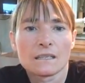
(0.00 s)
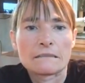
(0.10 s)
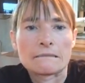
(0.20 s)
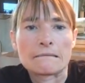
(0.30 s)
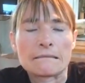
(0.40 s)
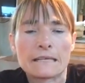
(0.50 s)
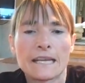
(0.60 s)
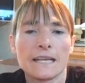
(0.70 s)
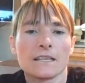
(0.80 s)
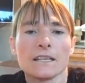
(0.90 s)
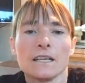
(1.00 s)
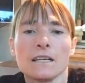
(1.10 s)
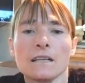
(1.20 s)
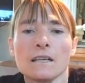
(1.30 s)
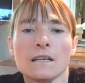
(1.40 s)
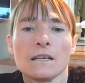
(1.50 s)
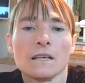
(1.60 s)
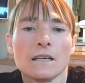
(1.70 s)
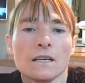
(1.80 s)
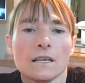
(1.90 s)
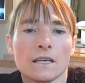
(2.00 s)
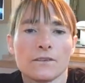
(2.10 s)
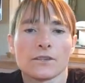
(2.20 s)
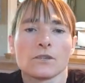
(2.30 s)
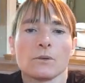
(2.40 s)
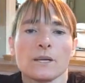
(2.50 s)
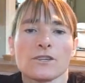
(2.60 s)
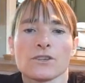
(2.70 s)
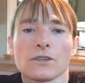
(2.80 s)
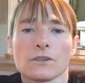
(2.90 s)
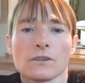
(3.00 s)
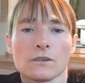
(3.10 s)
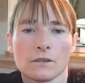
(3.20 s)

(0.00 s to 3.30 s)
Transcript: I can't tell if there's questions.